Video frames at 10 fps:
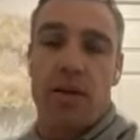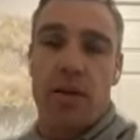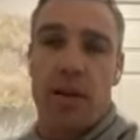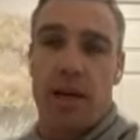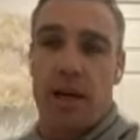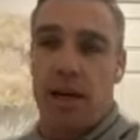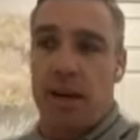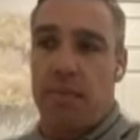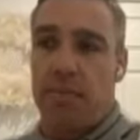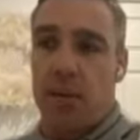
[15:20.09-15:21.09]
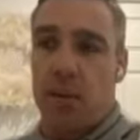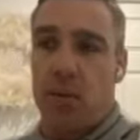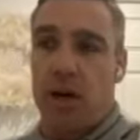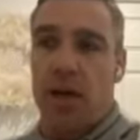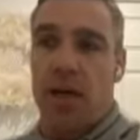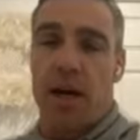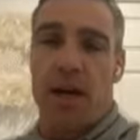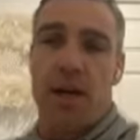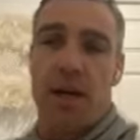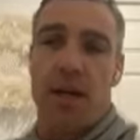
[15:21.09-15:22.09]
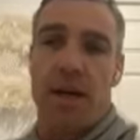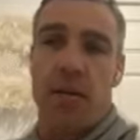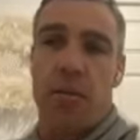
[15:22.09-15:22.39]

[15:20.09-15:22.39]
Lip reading: And we weren't going to go down there